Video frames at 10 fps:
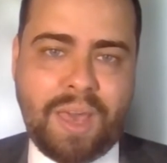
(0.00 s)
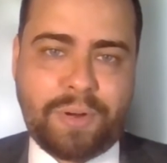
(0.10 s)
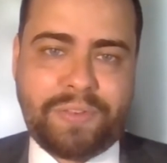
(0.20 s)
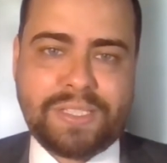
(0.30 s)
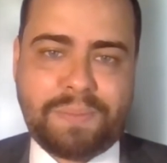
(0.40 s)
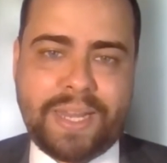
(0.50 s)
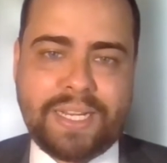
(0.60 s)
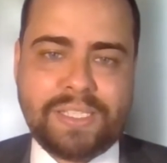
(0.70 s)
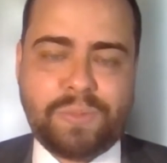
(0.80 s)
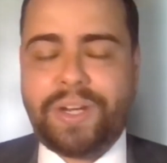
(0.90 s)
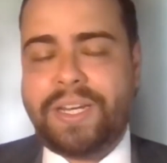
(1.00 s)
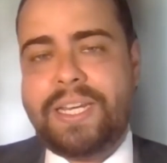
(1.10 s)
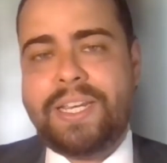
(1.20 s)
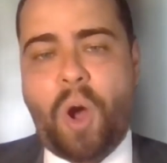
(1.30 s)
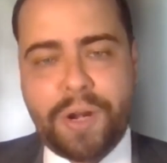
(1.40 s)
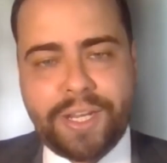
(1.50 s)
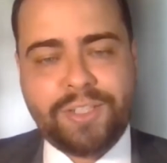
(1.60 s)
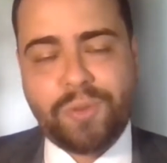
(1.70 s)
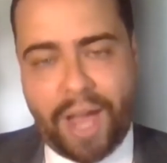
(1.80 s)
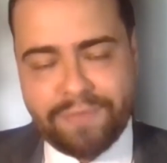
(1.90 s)
Professor Mendis, we're indeed
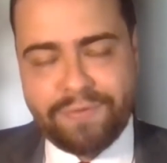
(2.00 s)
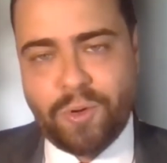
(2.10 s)
honored to have